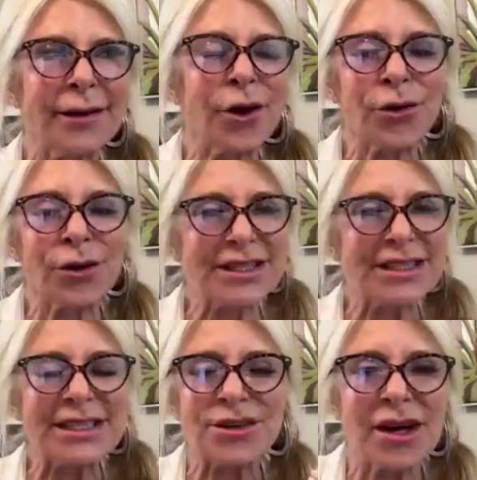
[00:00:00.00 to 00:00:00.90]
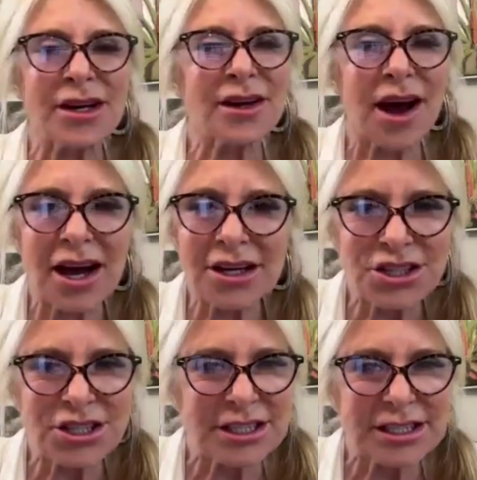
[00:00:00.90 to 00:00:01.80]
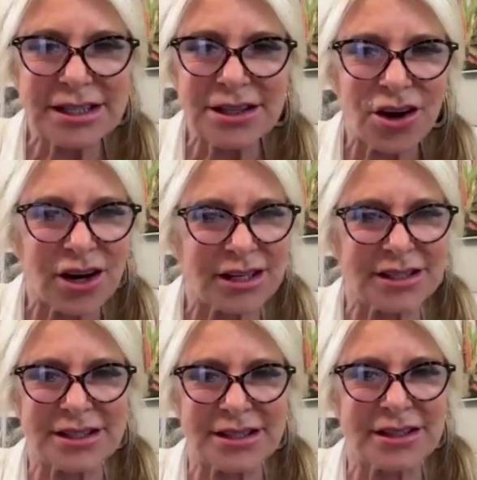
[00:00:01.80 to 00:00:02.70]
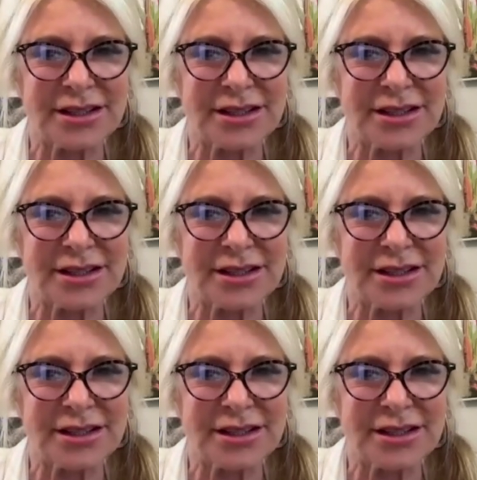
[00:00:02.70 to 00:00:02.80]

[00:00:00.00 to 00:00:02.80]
No, because these are unconscious thoughts.